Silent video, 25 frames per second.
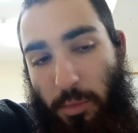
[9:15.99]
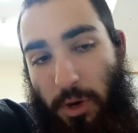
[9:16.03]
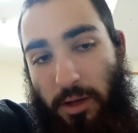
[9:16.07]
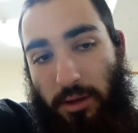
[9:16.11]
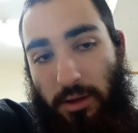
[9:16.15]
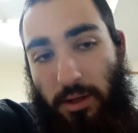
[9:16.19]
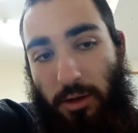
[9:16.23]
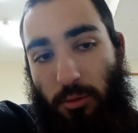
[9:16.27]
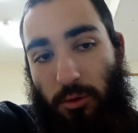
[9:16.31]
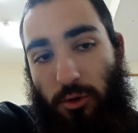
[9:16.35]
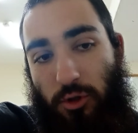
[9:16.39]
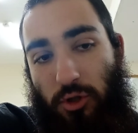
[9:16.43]

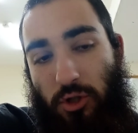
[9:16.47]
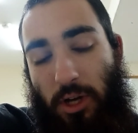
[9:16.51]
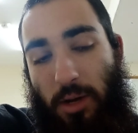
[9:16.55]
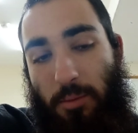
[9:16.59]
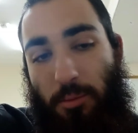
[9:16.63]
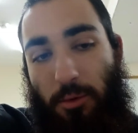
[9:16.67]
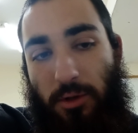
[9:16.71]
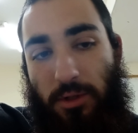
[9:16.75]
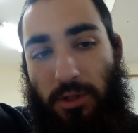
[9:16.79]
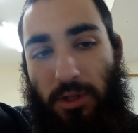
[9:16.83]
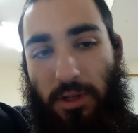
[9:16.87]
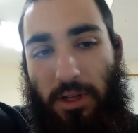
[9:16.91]
they were
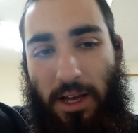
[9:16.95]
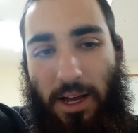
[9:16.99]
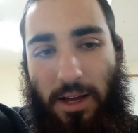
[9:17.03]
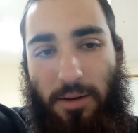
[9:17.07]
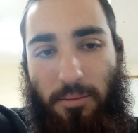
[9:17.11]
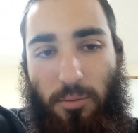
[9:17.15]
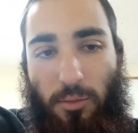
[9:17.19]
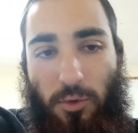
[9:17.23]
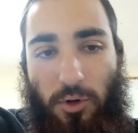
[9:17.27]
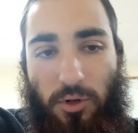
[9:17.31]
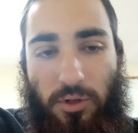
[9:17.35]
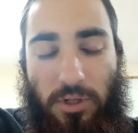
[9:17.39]
shepherds, and they had
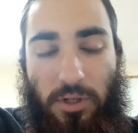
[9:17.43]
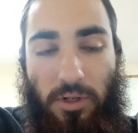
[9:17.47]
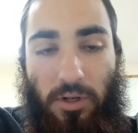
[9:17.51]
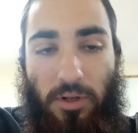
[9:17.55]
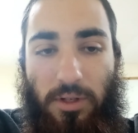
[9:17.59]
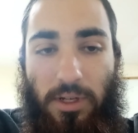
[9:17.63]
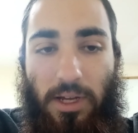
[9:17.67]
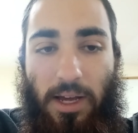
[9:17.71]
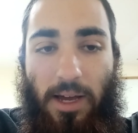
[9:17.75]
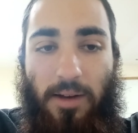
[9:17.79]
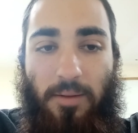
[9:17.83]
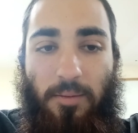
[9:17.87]
mercy on
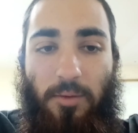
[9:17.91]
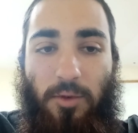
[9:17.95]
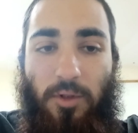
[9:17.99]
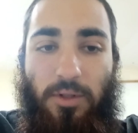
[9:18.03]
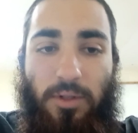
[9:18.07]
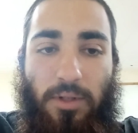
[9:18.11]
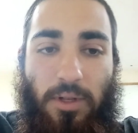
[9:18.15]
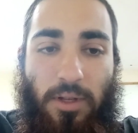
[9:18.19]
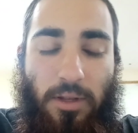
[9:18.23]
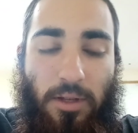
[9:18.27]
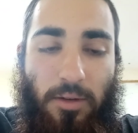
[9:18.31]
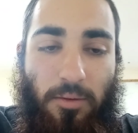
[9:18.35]
the
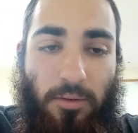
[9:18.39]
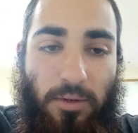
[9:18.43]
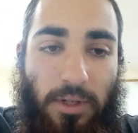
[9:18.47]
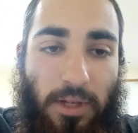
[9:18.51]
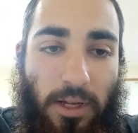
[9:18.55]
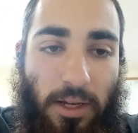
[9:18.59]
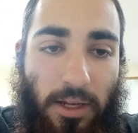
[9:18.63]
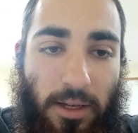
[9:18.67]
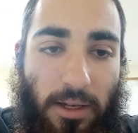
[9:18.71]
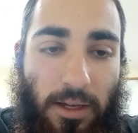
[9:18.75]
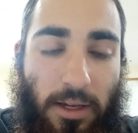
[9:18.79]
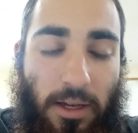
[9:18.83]
animals that they were
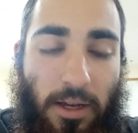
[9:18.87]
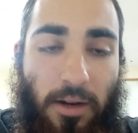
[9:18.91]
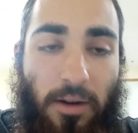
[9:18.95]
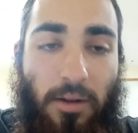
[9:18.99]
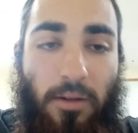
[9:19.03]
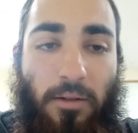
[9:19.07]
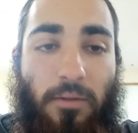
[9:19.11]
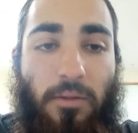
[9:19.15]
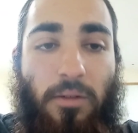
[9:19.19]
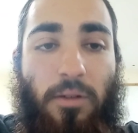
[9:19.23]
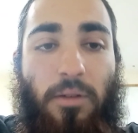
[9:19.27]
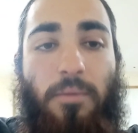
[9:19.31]
taking care
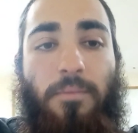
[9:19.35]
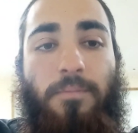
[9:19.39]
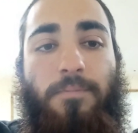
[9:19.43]
of.